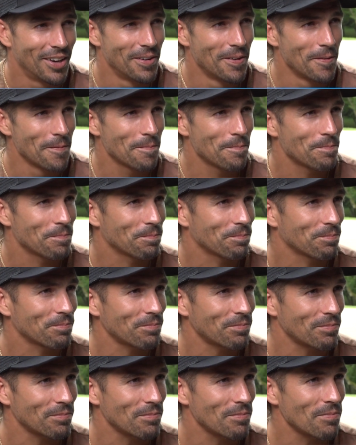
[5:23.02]
So you're gonna have a
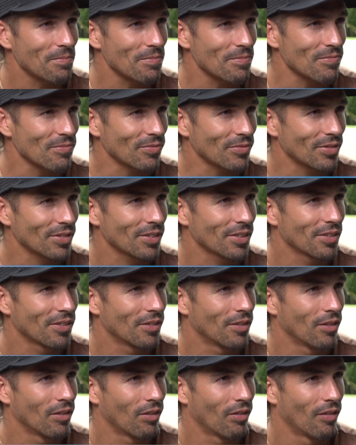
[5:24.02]
sick pro.
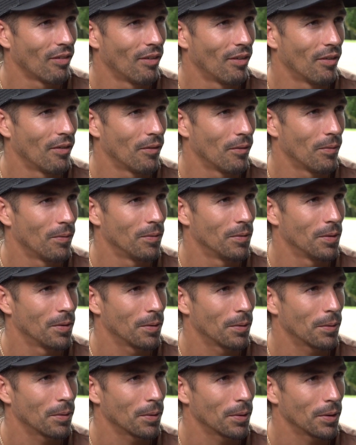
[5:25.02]
What are you looking forward to
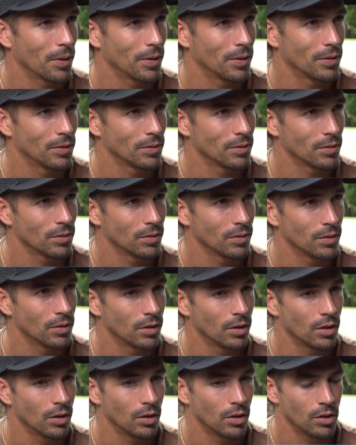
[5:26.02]
most in round
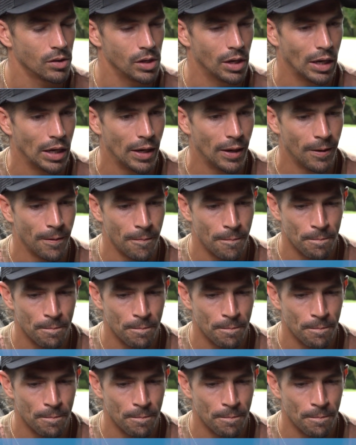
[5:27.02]
2, the pro-am?